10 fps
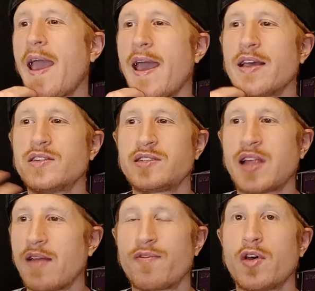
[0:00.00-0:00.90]
as
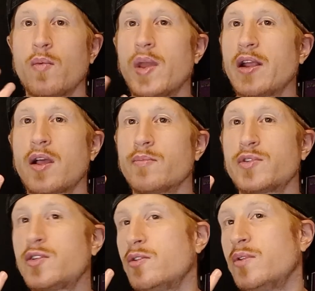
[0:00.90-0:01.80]
Sampha when it
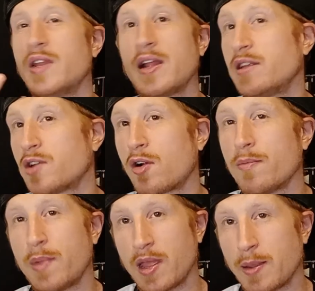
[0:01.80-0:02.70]
comes to today's
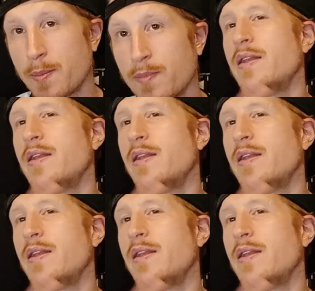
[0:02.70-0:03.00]
R&B.